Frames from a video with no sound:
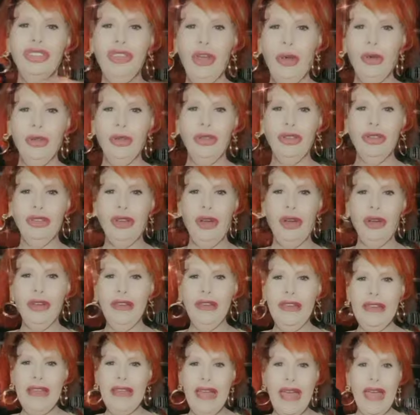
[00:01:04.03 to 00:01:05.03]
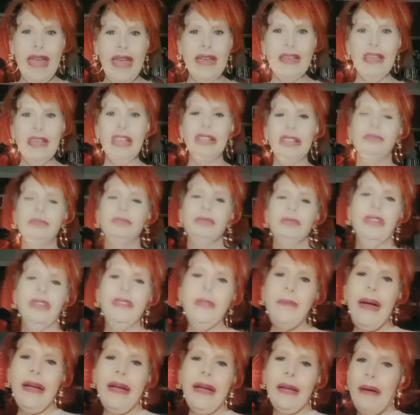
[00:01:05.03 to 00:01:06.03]
the turkey neck. Look at the back of
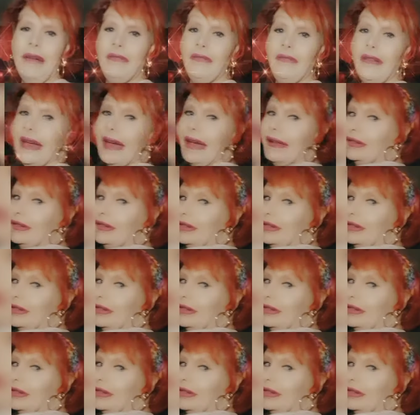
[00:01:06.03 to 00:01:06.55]
my vest.